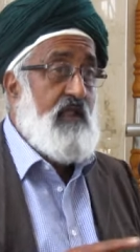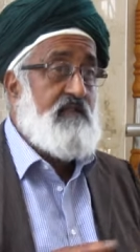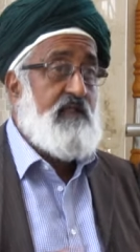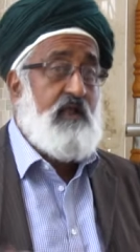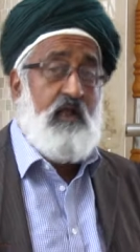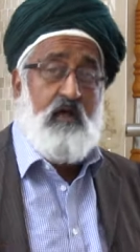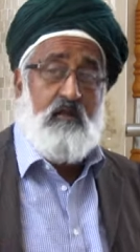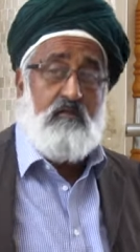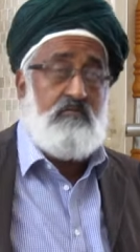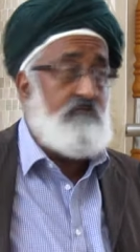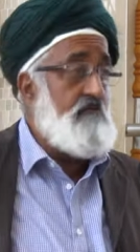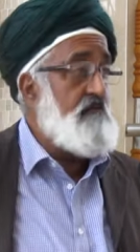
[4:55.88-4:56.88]
night
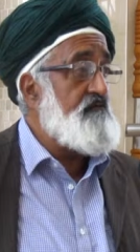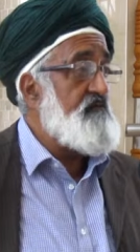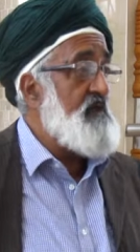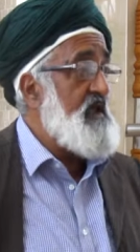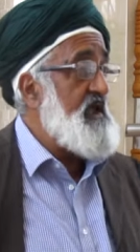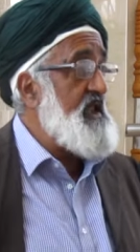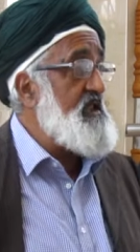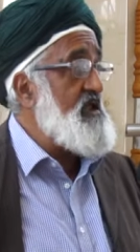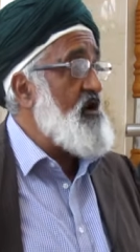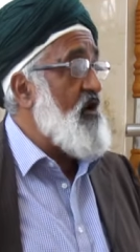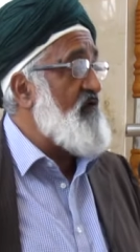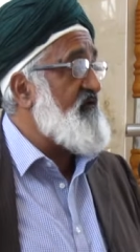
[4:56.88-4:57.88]
zikr,
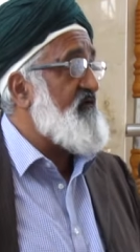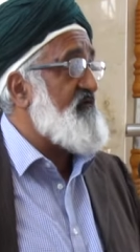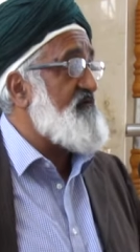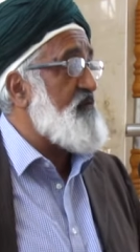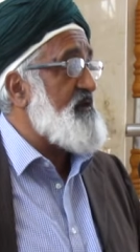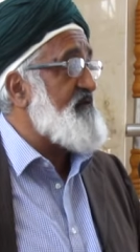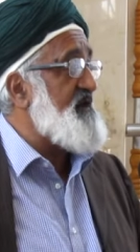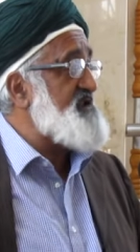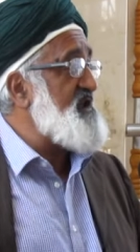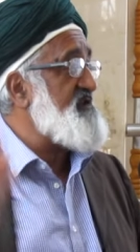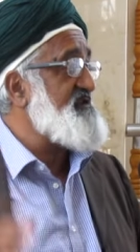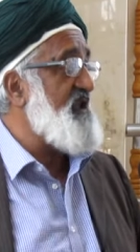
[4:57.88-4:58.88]
ending off with
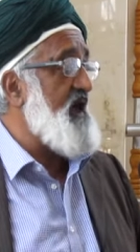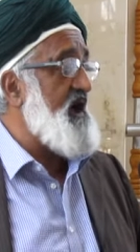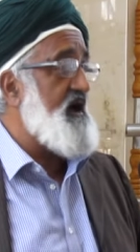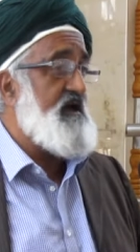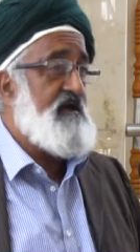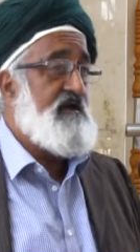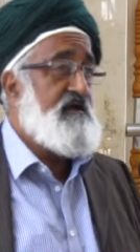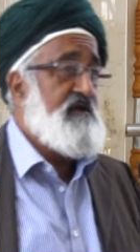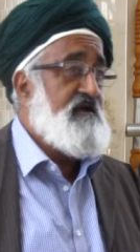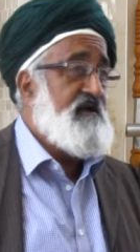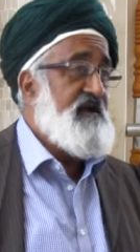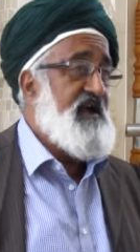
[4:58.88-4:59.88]
Fajr Salah.
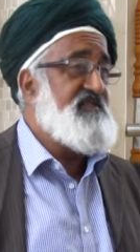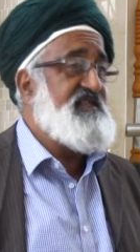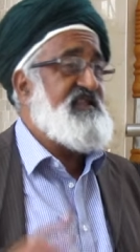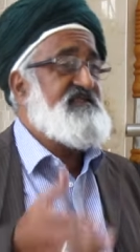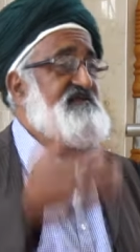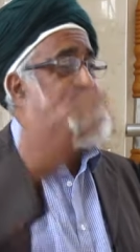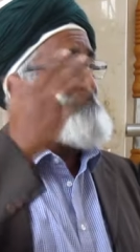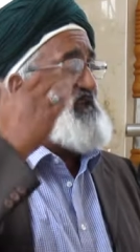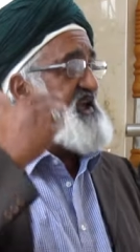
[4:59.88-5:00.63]
And then they